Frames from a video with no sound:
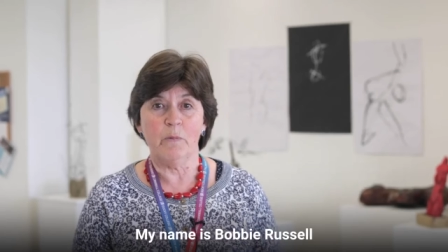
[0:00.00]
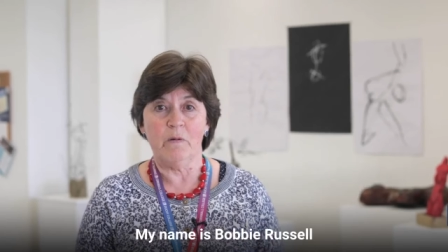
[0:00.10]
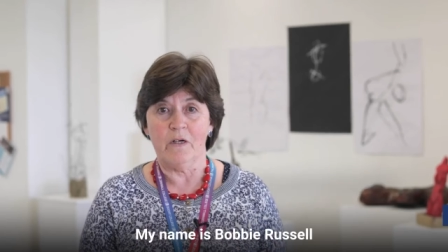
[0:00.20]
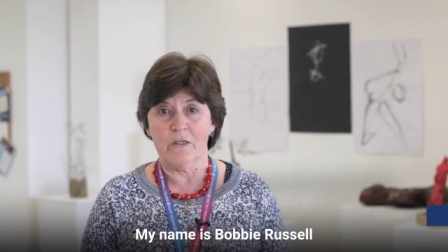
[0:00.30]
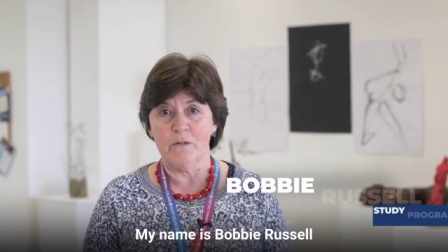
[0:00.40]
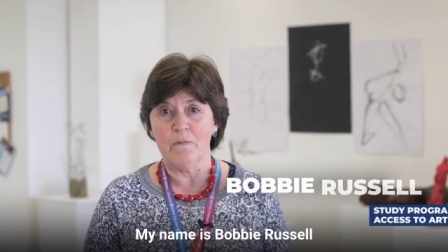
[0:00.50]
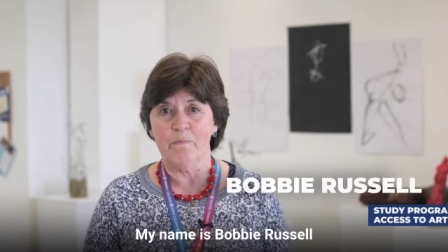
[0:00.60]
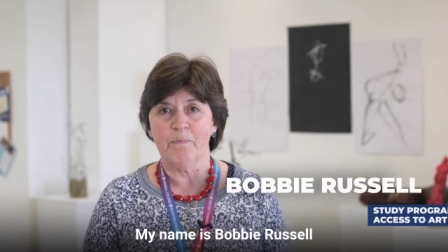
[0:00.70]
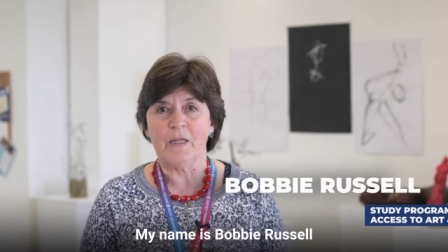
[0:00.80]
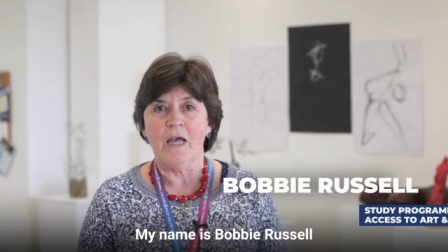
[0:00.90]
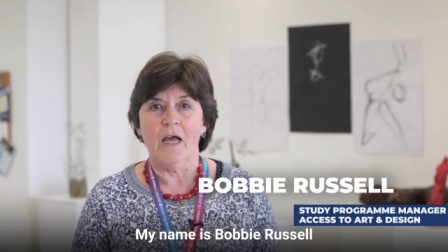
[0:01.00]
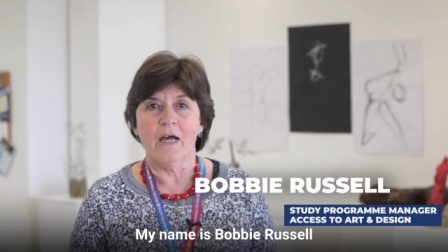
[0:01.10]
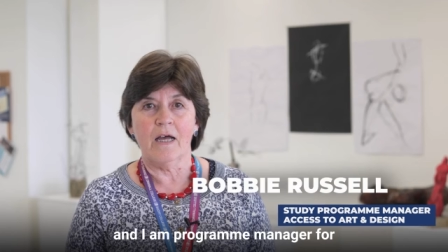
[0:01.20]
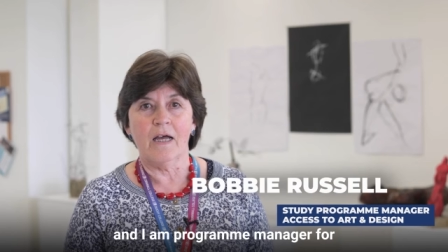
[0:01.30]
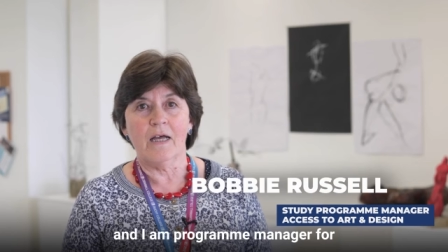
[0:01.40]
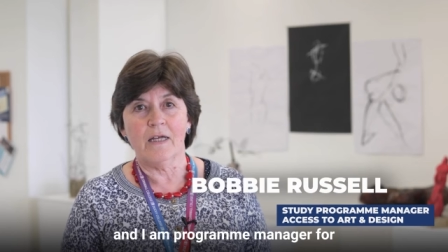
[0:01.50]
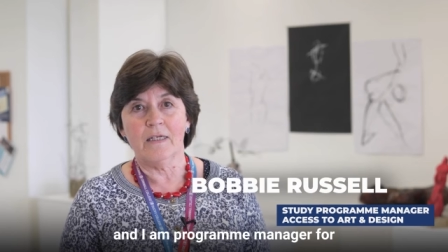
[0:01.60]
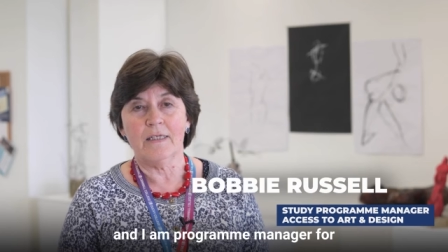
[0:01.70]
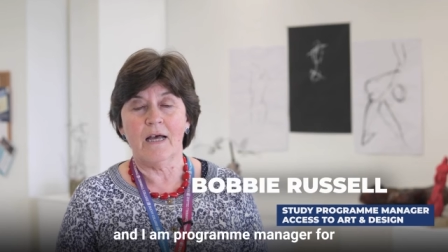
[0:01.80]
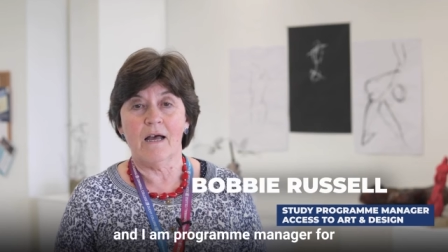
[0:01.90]
Bobby Russell
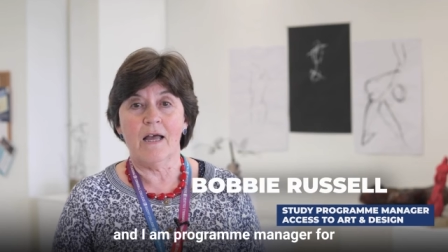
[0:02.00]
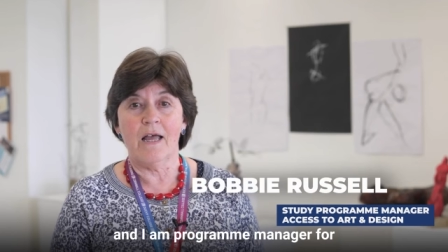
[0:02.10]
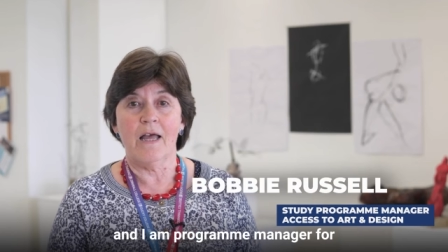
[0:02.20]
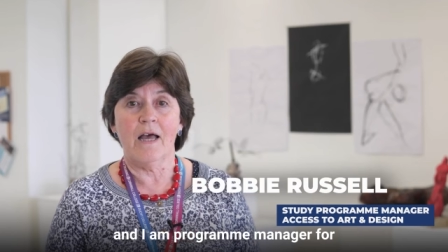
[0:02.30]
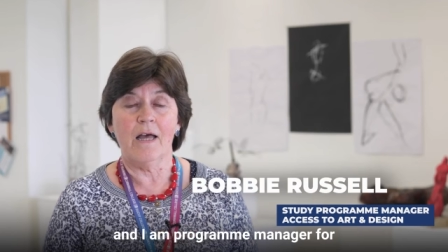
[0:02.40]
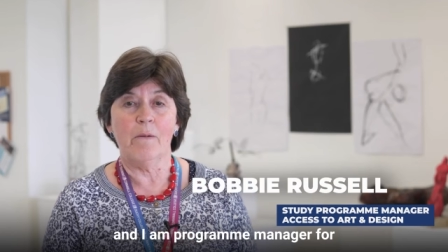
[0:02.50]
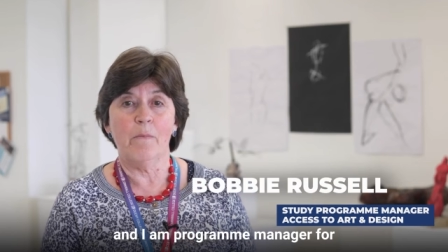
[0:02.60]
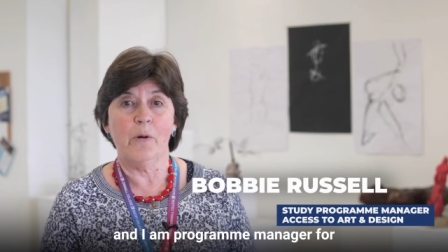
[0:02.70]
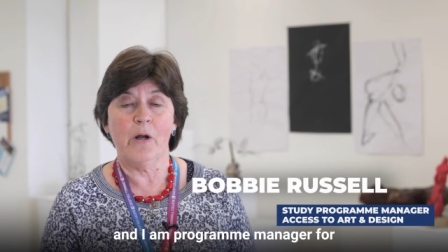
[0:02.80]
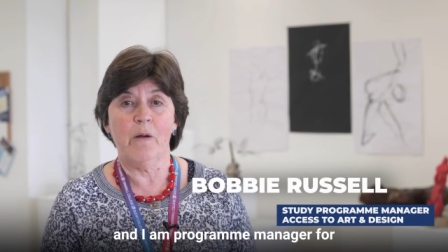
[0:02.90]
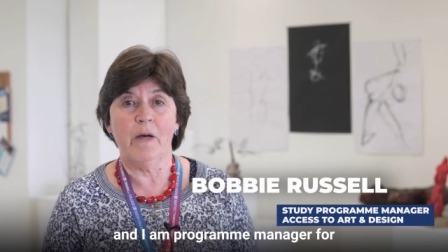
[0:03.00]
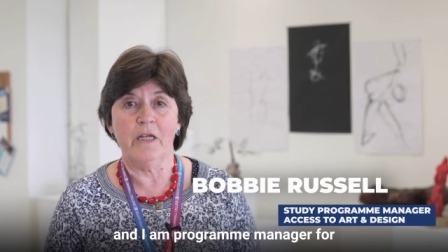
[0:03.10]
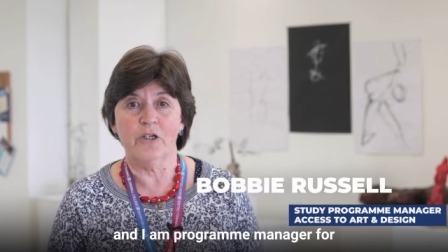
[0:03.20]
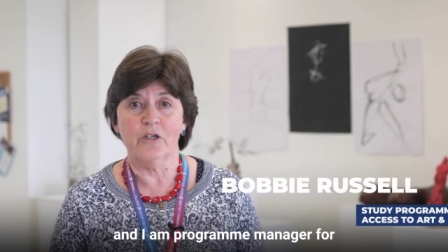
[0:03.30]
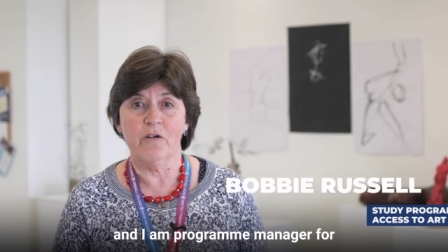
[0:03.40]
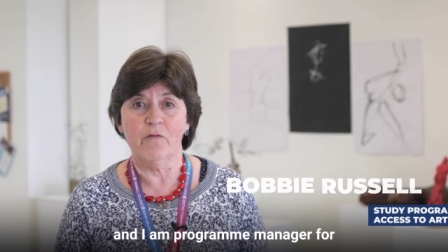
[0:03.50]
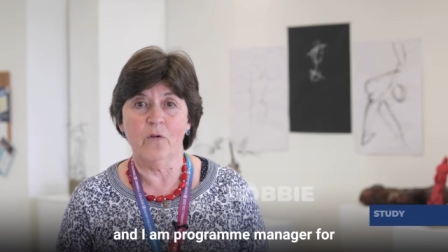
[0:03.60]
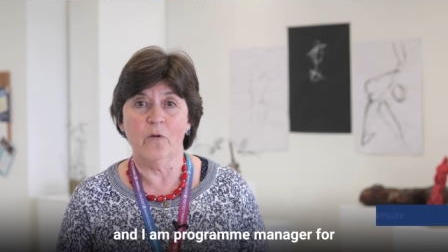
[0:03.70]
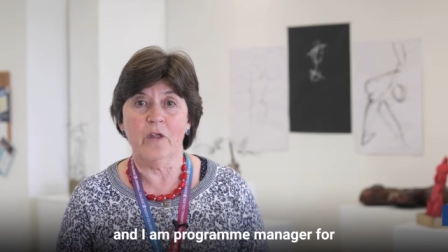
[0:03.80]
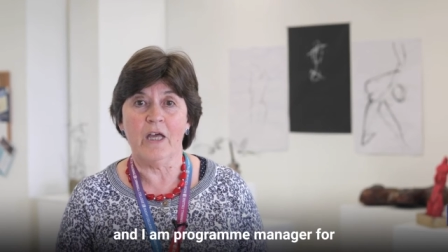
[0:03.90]
and I am Programme Manager
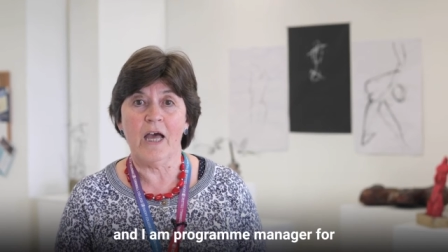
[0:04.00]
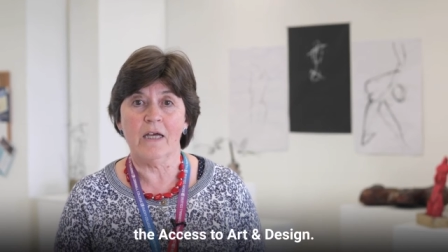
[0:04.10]
for the